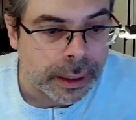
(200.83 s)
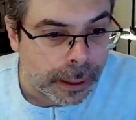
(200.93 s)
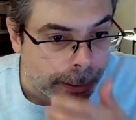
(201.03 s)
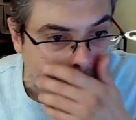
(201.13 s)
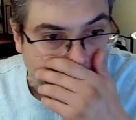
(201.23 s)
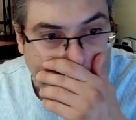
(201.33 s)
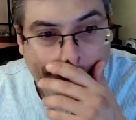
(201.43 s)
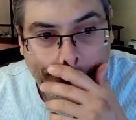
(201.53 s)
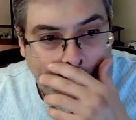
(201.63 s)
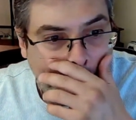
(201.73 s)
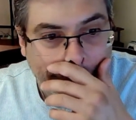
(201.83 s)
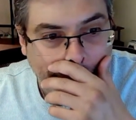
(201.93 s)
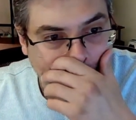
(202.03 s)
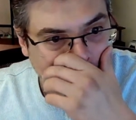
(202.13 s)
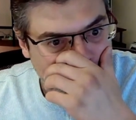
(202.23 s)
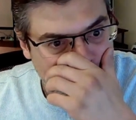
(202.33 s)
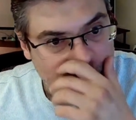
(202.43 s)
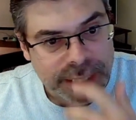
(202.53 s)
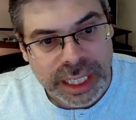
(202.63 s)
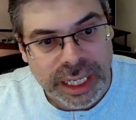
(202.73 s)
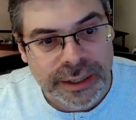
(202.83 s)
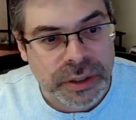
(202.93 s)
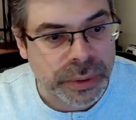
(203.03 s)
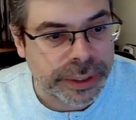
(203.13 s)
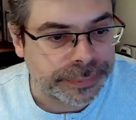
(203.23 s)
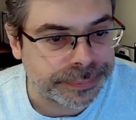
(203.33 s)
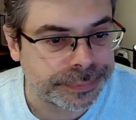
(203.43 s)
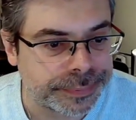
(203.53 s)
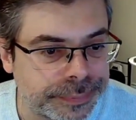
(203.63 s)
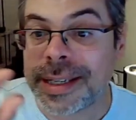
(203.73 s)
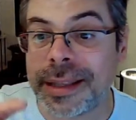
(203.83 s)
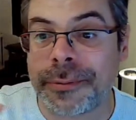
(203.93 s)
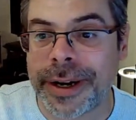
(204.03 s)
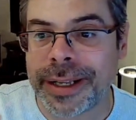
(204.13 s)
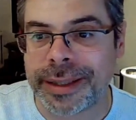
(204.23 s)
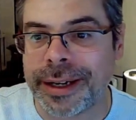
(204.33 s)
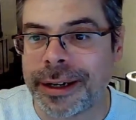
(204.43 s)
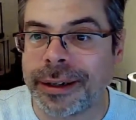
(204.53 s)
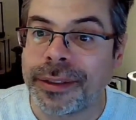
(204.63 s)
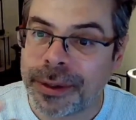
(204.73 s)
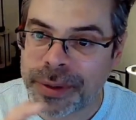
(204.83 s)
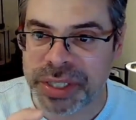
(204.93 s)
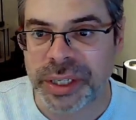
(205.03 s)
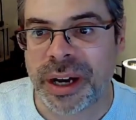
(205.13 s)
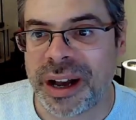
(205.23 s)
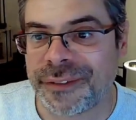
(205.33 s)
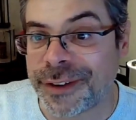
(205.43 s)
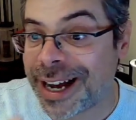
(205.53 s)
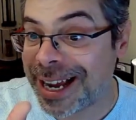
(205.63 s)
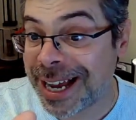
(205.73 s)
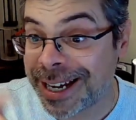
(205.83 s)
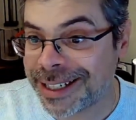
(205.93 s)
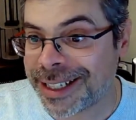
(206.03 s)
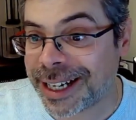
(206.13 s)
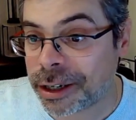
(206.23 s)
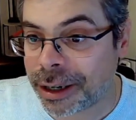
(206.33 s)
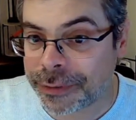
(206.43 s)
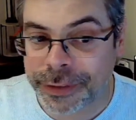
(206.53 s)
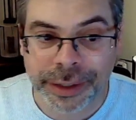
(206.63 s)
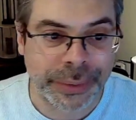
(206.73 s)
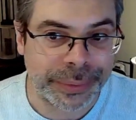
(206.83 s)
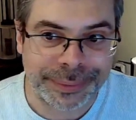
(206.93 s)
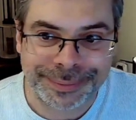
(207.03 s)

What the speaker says: All right. So let's get into it. See, right there was a cough. I edited that cough out.